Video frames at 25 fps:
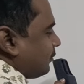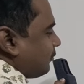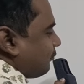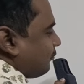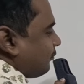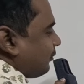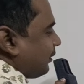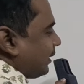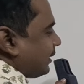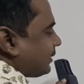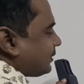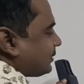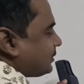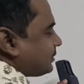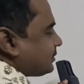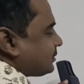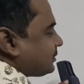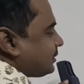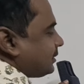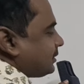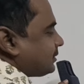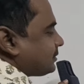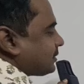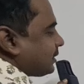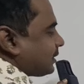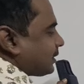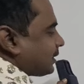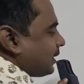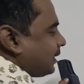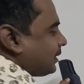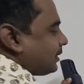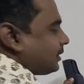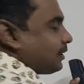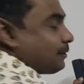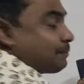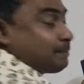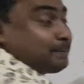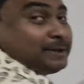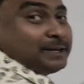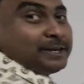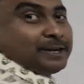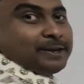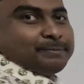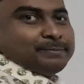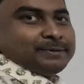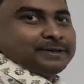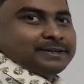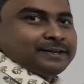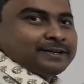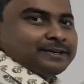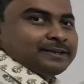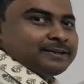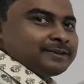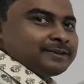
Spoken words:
where these things are getting applicable.